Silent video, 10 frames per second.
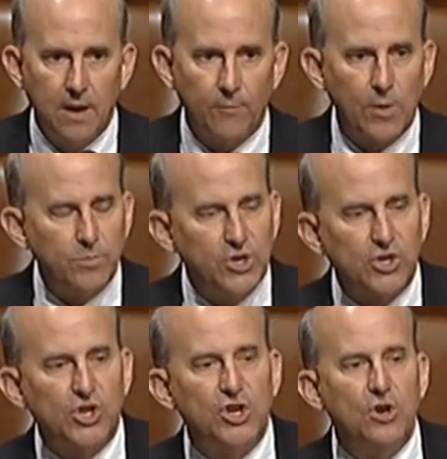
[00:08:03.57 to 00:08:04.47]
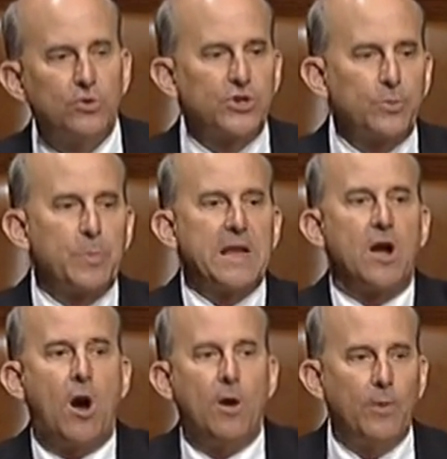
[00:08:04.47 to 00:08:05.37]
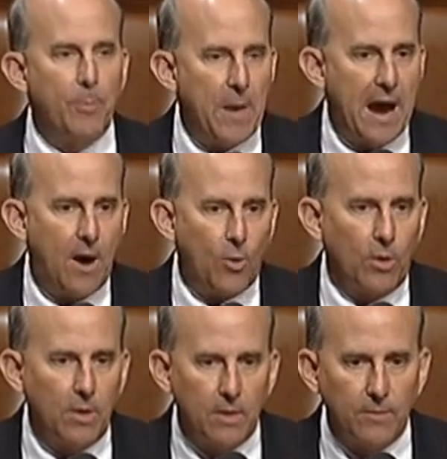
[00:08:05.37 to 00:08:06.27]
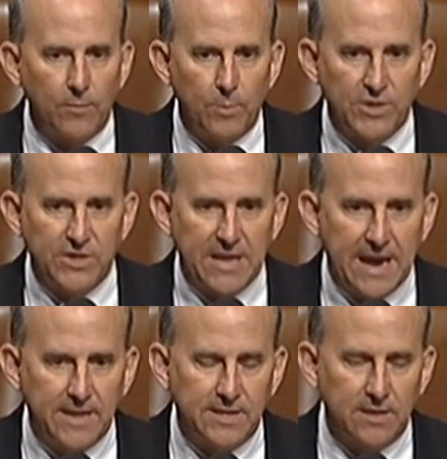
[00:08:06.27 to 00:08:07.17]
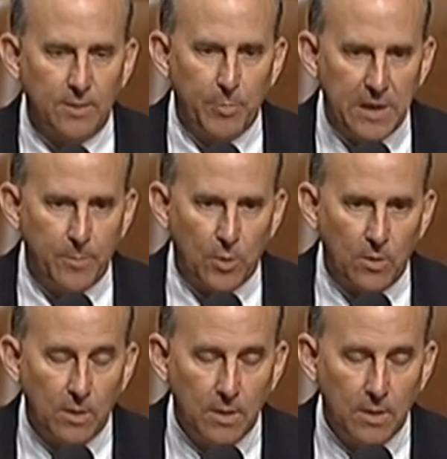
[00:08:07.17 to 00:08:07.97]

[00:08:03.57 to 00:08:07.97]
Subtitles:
from just usurping all the power from the states and the people,